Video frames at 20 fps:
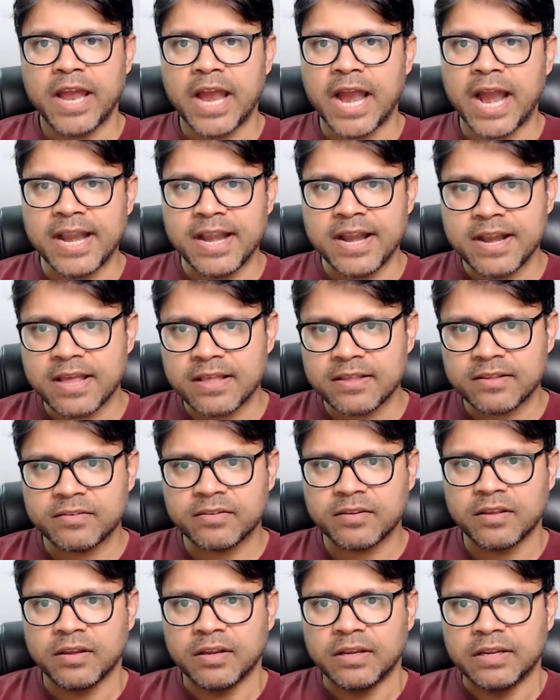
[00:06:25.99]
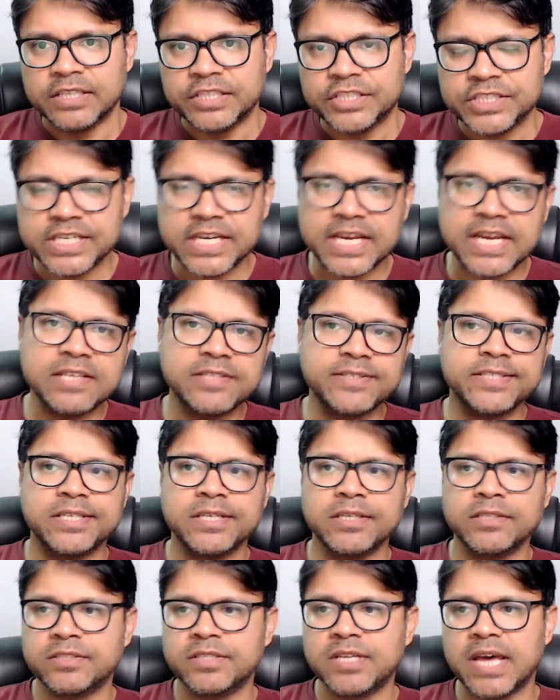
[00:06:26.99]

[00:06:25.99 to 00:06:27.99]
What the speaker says: and it has changed its